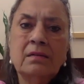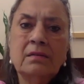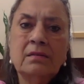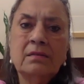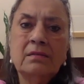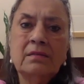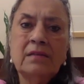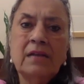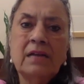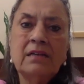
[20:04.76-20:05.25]

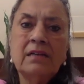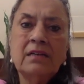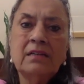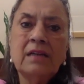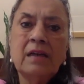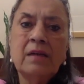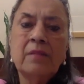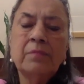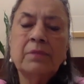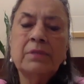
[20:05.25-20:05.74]
that a
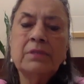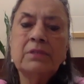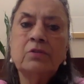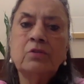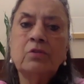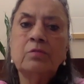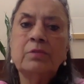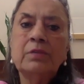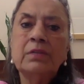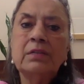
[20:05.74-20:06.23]
temple
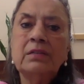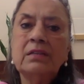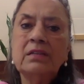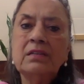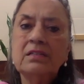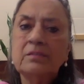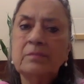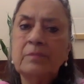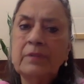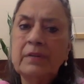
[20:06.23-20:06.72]
should be in
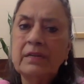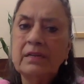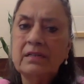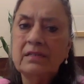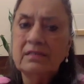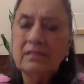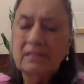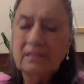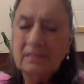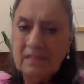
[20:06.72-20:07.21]
this
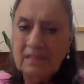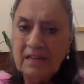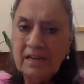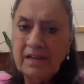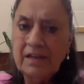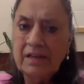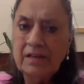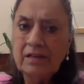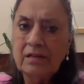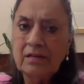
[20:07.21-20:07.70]

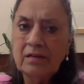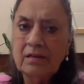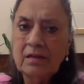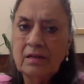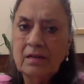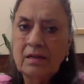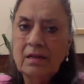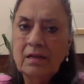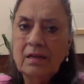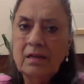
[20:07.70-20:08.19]
state
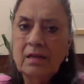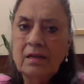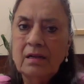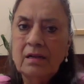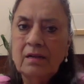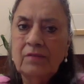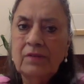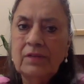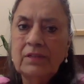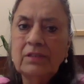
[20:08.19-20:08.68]

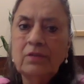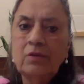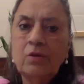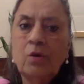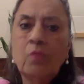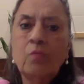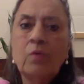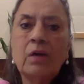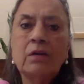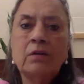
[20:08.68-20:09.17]
with
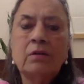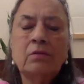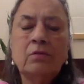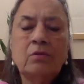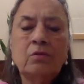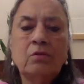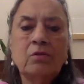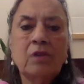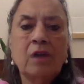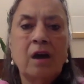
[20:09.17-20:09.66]
no one to
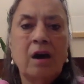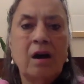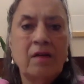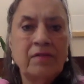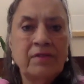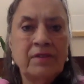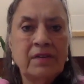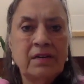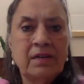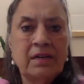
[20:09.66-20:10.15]
look
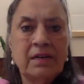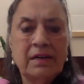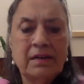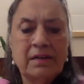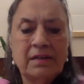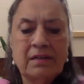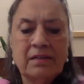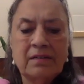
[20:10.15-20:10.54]
after it,